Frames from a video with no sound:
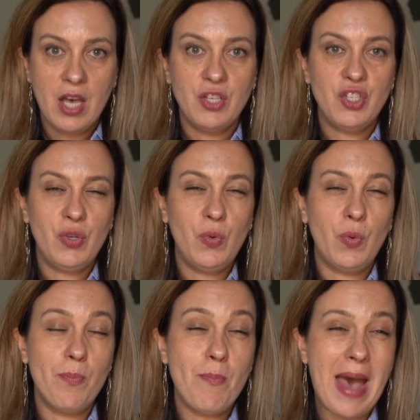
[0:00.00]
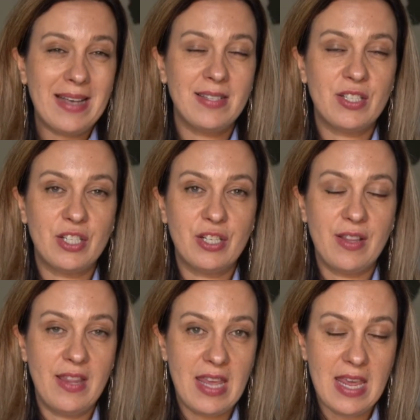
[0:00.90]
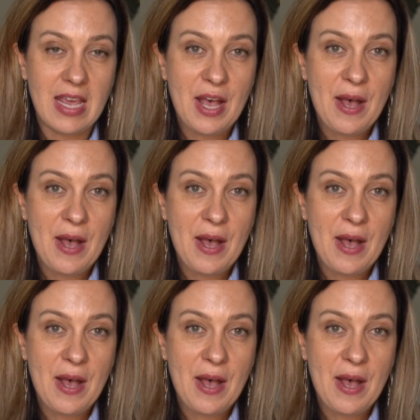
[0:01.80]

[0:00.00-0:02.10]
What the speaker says: to master the